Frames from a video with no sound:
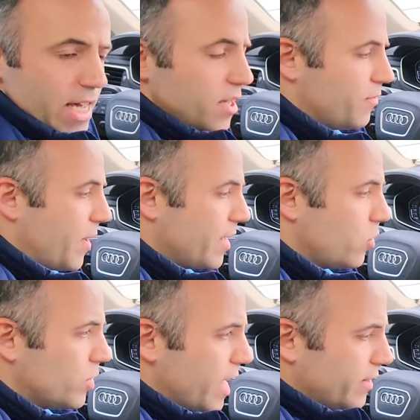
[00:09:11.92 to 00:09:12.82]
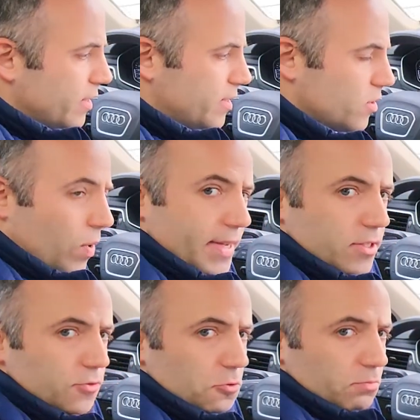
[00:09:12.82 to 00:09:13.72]
If I connect this
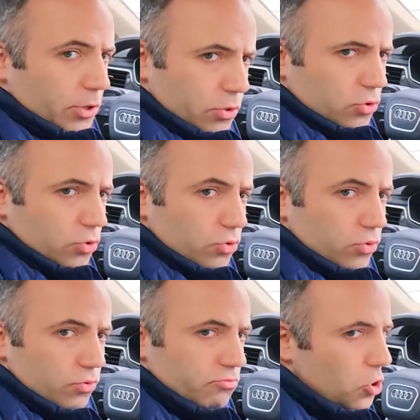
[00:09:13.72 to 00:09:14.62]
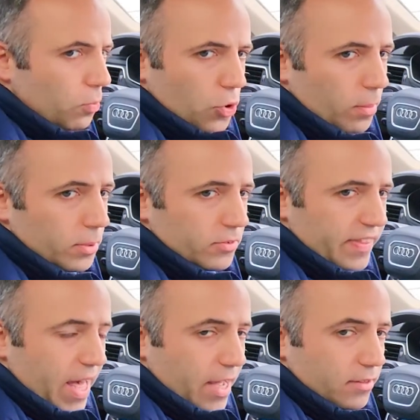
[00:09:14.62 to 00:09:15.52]
device from Bluetooth, no problem
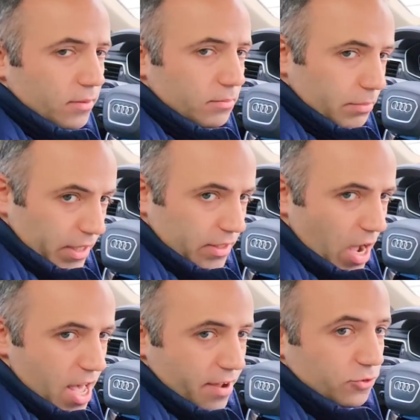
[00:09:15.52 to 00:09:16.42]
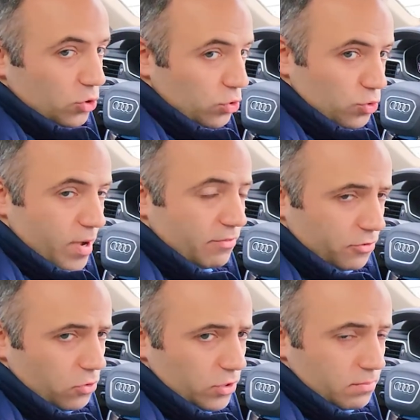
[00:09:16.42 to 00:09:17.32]
with that, but I have to use my
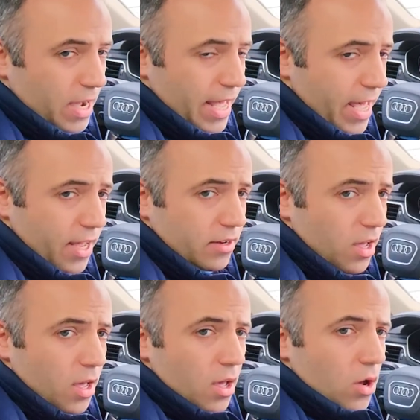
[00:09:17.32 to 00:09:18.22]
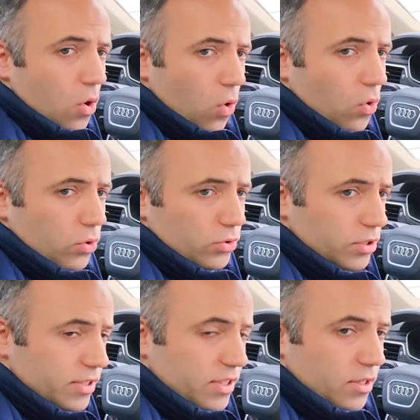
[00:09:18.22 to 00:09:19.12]
phone in my hand or
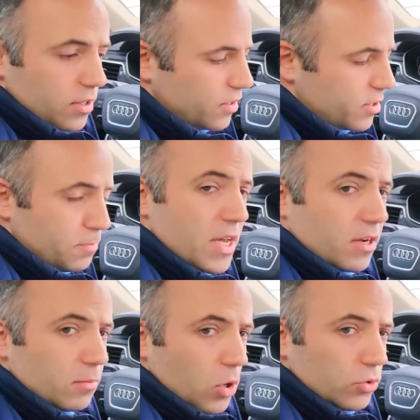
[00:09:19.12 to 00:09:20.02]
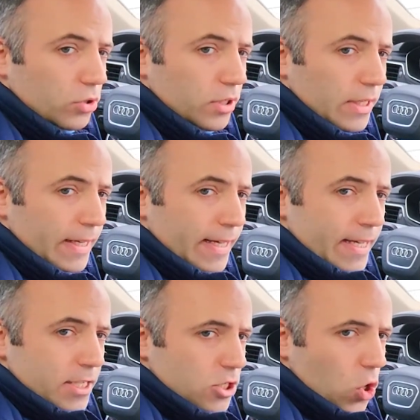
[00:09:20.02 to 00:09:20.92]
the speaker mode.
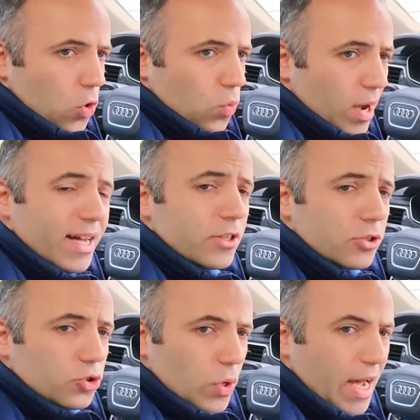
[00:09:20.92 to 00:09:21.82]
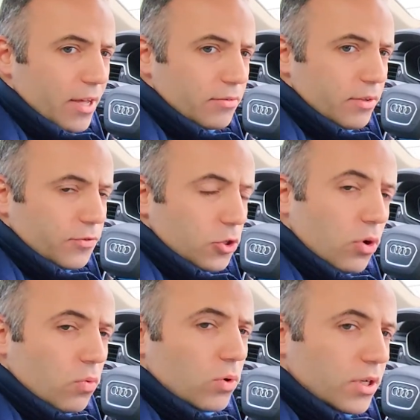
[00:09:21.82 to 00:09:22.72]
So while you drive, if you
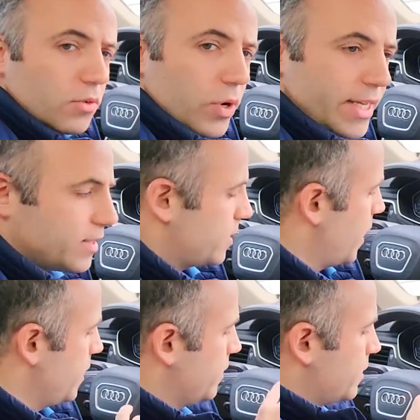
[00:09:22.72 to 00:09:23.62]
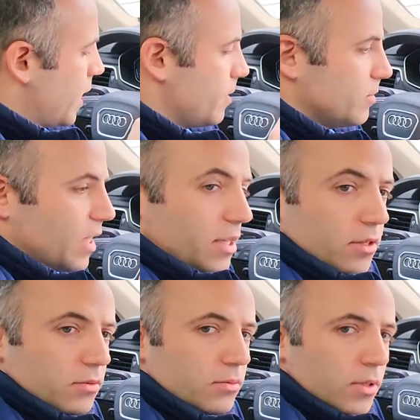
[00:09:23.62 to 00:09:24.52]
don't want to waste any time
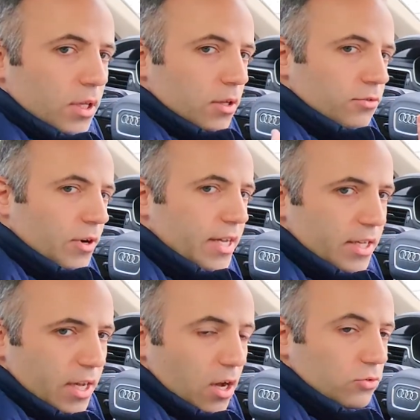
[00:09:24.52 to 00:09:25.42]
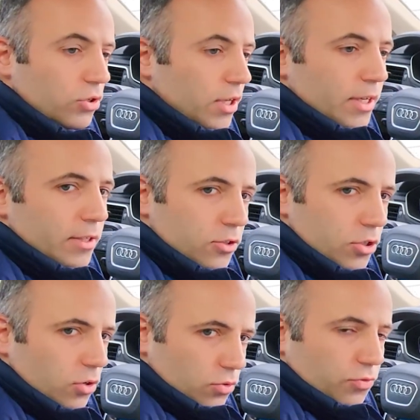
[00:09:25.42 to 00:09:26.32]
like finding out,
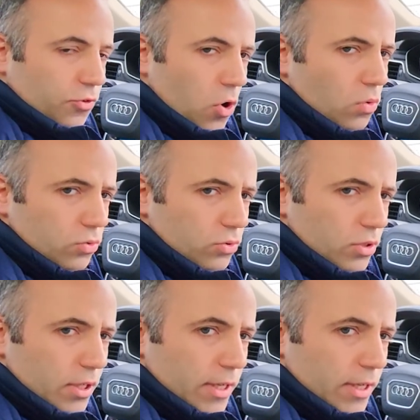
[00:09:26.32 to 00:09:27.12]
the phone,